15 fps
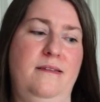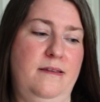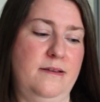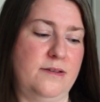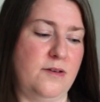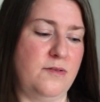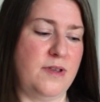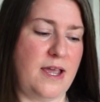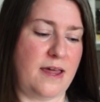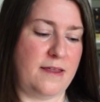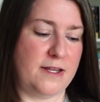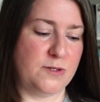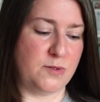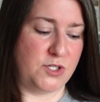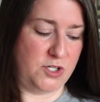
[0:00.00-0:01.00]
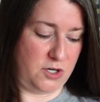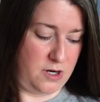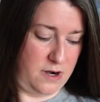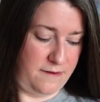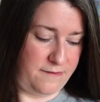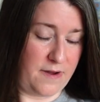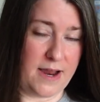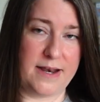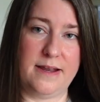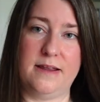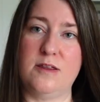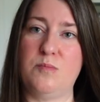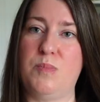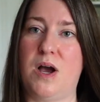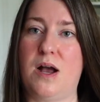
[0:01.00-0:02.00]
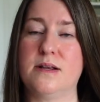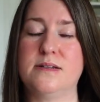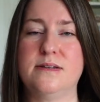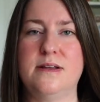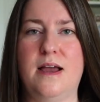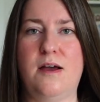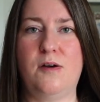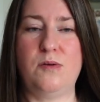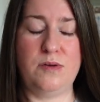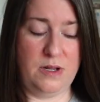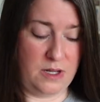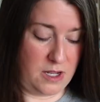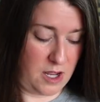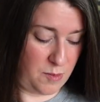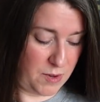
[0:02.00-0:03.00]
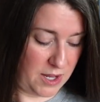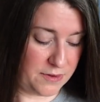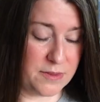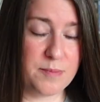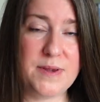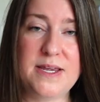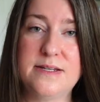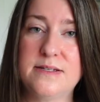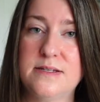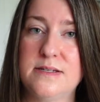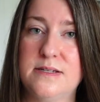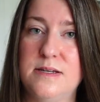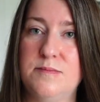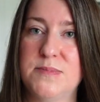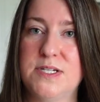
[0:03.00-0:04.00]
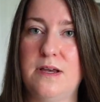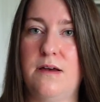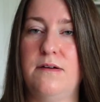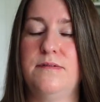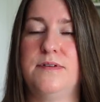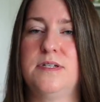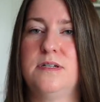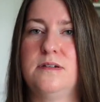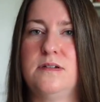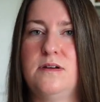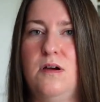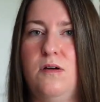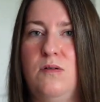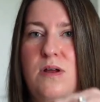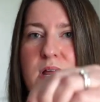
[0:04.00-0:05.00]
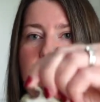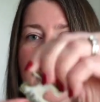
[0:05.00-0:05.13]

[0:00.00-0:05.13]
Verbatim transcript: so yeah that's what you're gonna find in the box now about the pieces themselves so